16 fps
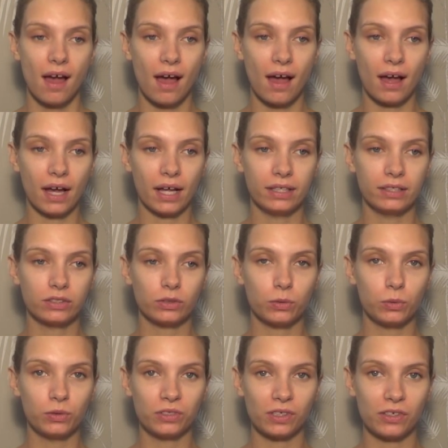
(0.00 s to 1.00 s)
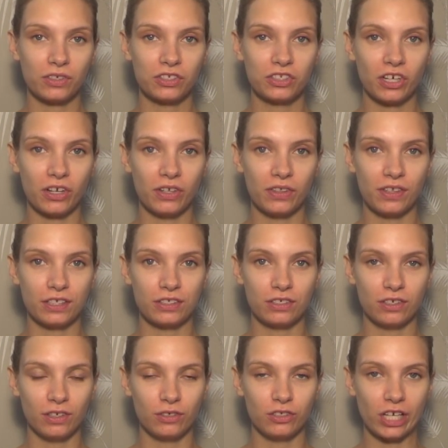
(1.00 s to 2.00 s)
and also to show you this
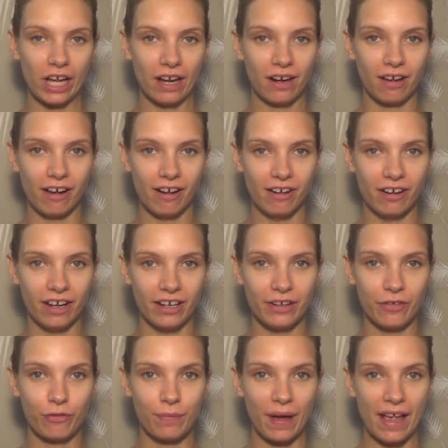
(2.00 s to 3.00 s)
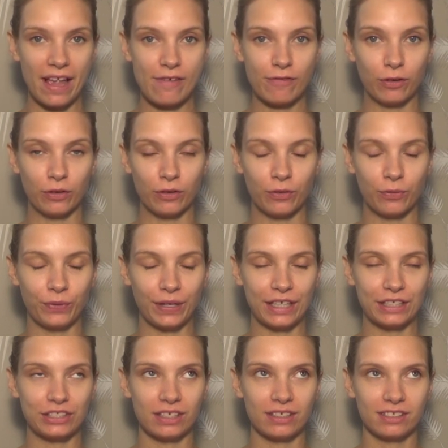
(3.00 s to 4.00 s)
new gel eyeliner from Avon
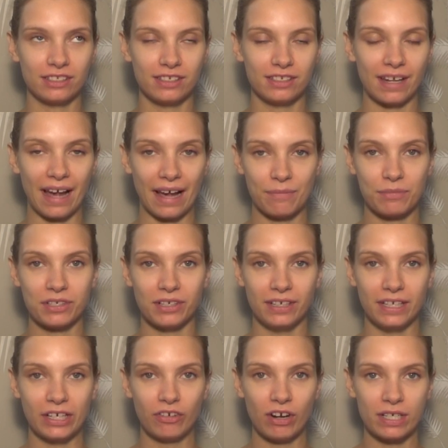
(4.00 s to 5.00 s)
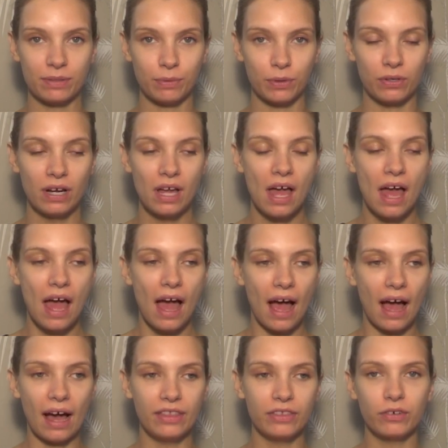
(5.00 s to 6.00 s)
which is just absolutely incredible
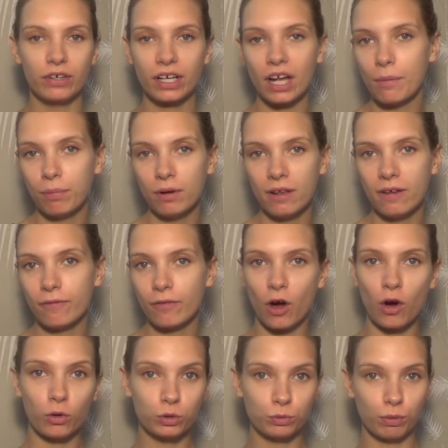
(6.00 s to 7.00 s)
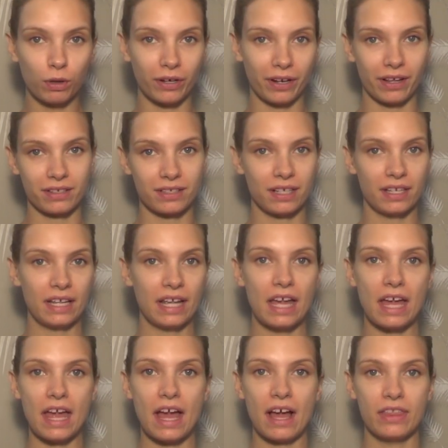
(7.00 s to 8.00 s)
and there are a couple of old products in
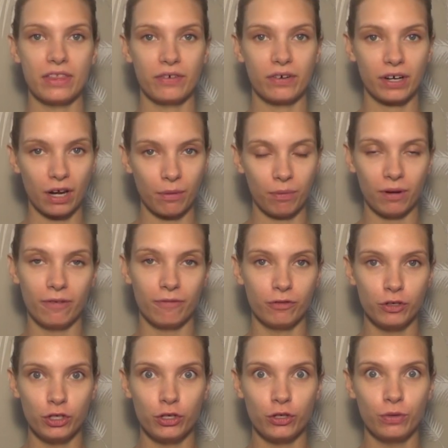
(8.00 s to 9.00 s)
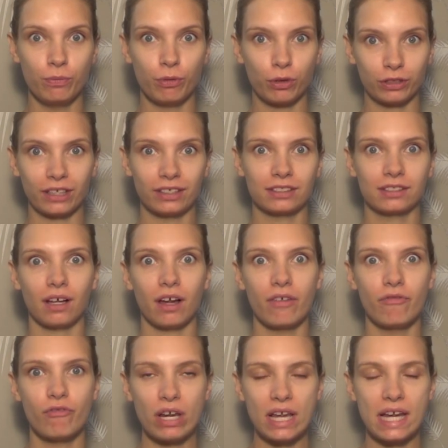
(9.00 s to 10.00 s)
here and there are a couple of new products that
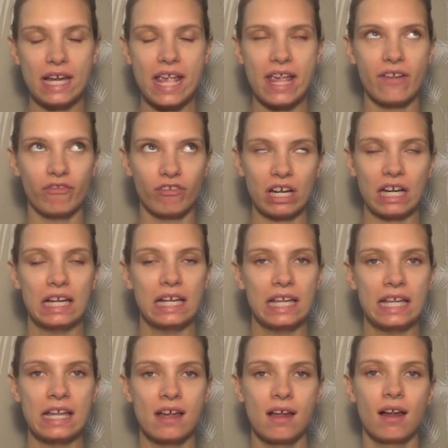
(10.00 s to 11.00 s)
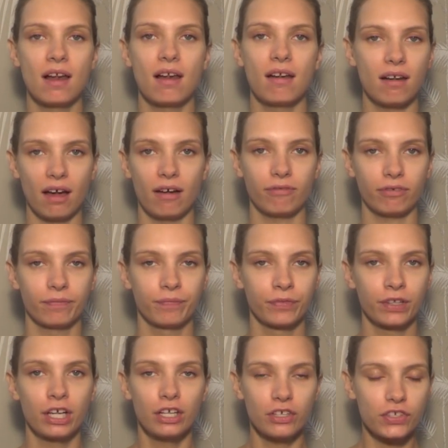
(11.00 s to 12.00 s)
I really really love
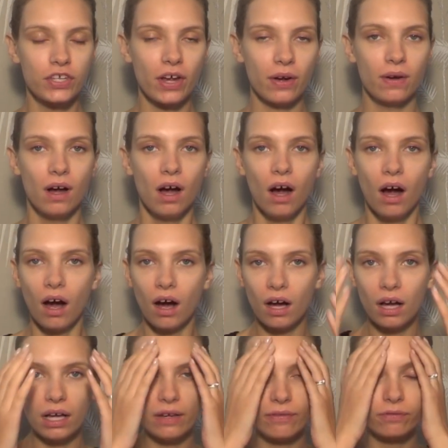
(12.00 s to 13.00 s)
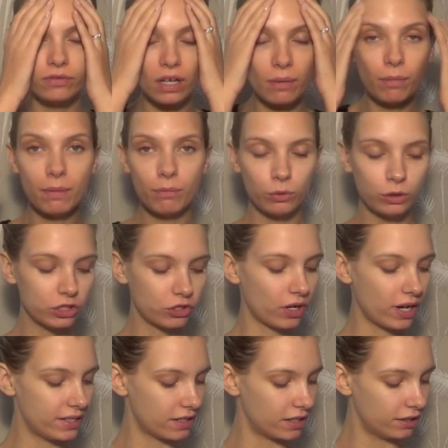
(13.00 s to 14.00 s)
so I've done my
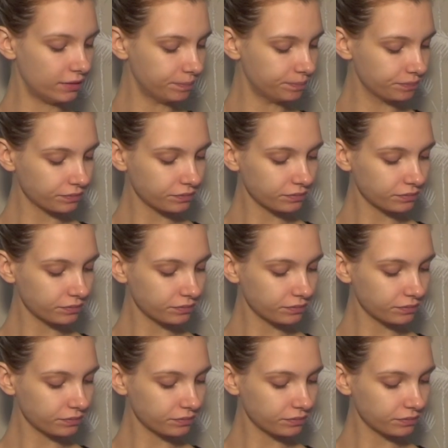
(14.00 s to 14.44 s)
moisturiser